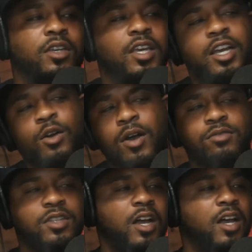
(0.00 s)
He'd go
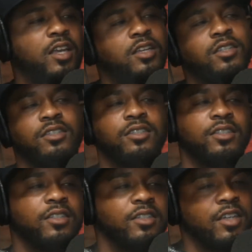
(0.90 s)
outside
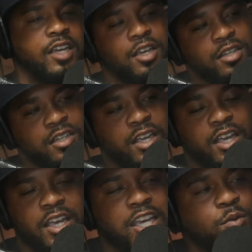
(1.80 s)
and right.
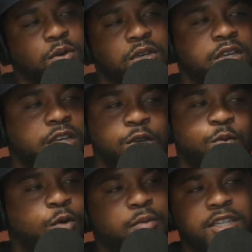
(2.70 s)
He won't he he
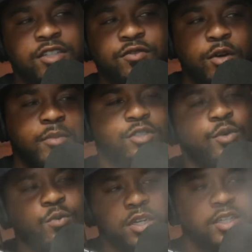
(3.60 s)
won't mix it for me.
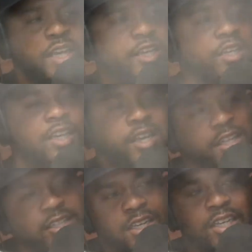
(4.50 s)
So one day
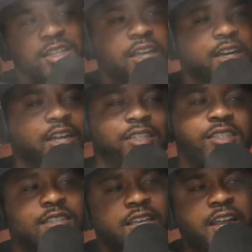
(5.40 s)
he did that, and I
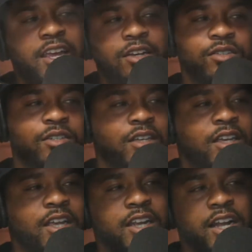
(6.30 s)
just sat down mm
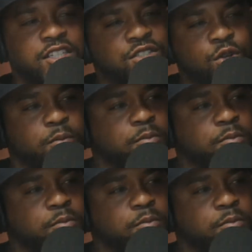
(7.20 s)
-hmm. and mm-hmm. I just start